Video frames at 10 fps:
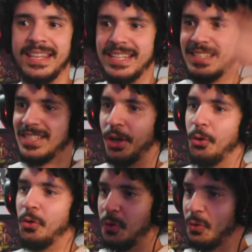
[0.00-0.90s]
this
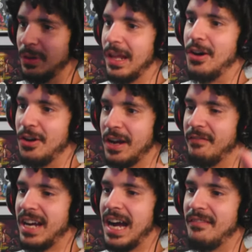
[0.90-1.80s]
too long
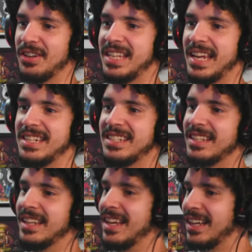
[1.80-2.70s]
of a
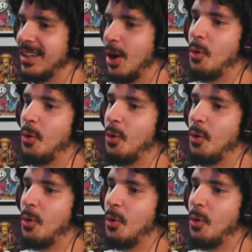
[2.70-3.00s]
conversation. Go